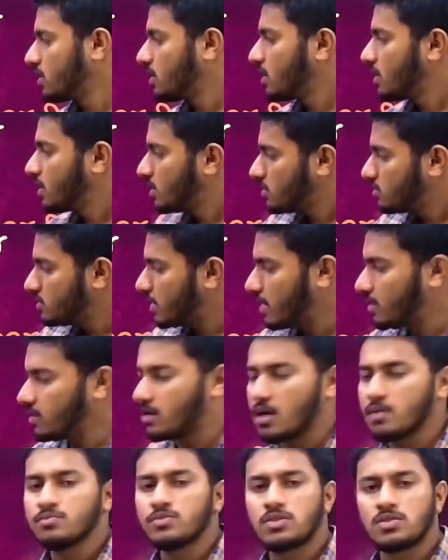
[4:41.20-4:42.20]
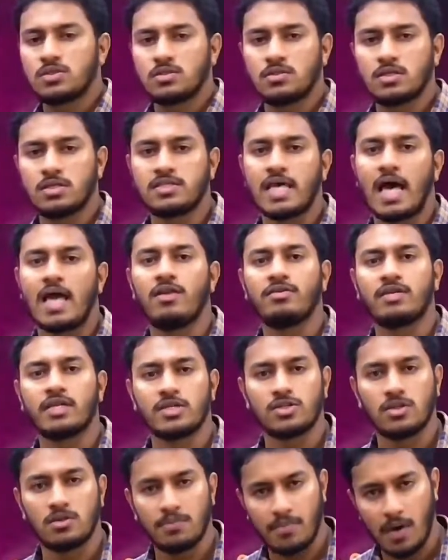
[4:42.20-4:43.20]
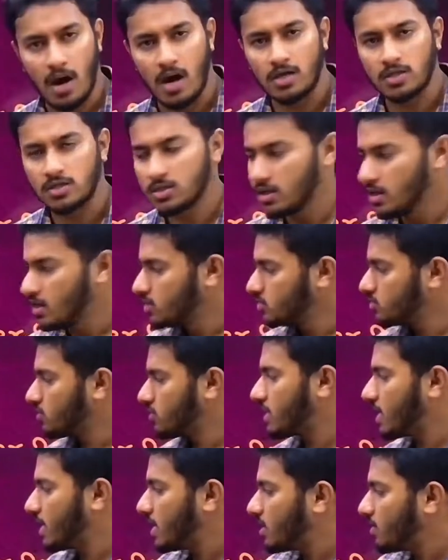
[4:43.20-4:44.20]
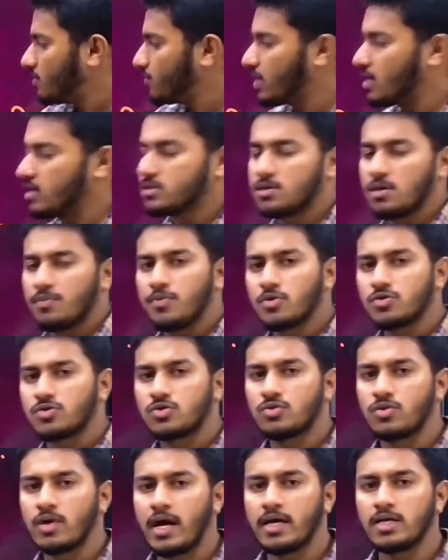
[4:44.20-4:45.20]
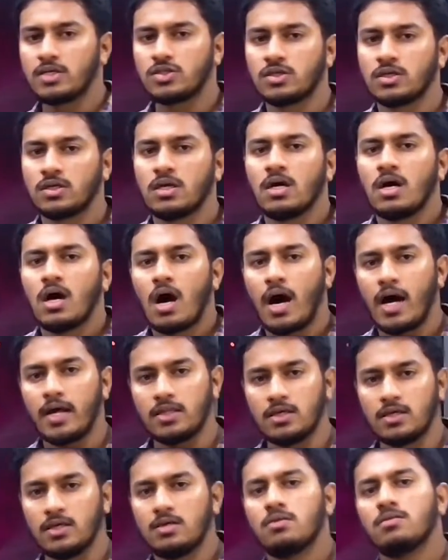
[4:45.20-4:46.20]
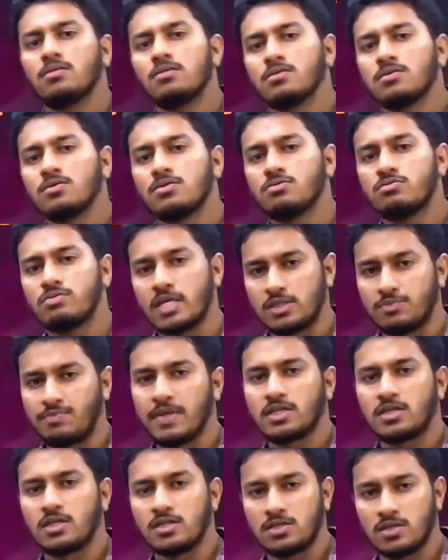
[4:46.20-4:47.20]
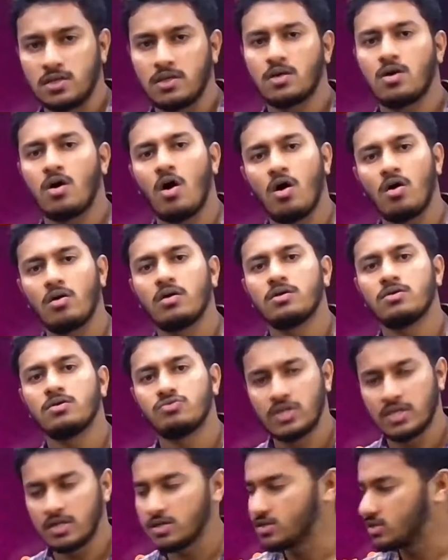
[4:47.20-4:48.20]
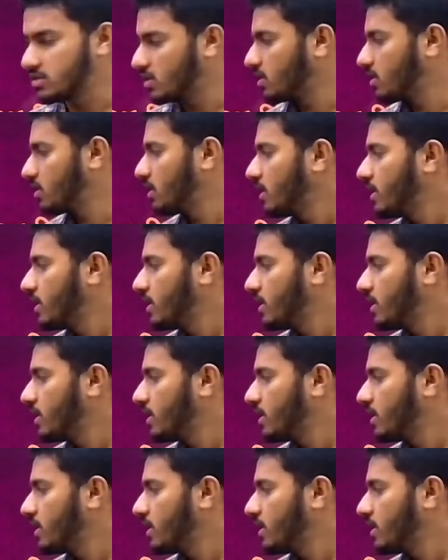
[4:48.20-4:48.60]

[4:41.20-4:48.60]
Then comes the salutation part. So there we are supposed to write either respected sir or dear sir.